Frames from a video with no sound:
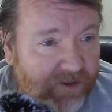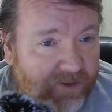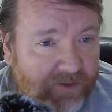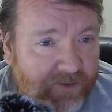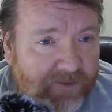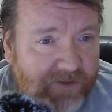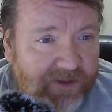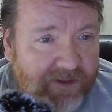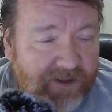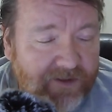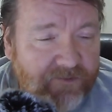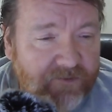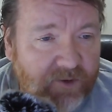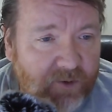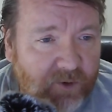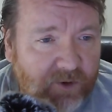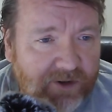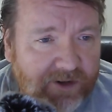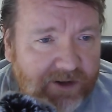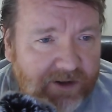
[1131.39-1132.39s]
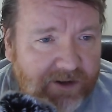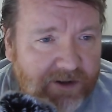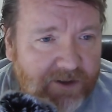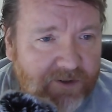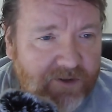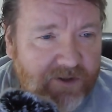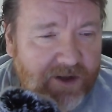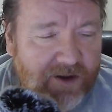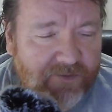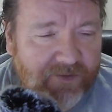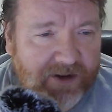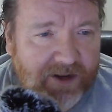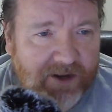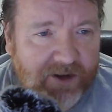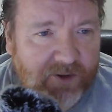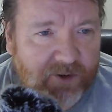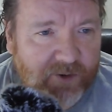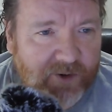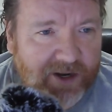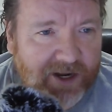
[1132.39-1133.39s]
of is if you wanted to shove it
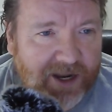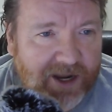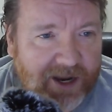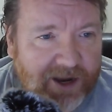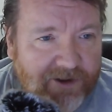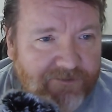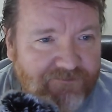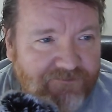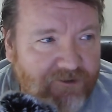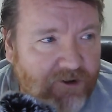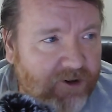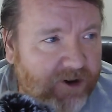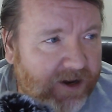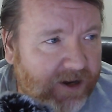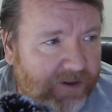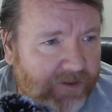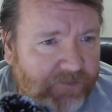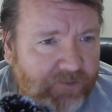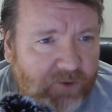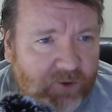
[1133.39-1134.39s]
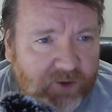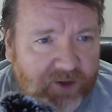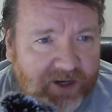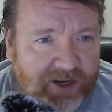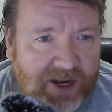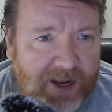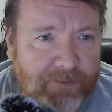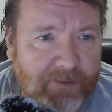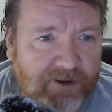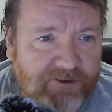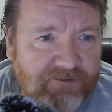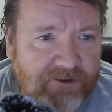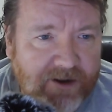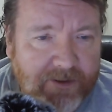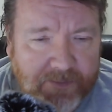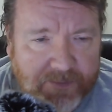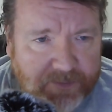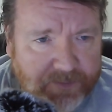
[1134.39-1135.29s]
into a rocket for telemetry.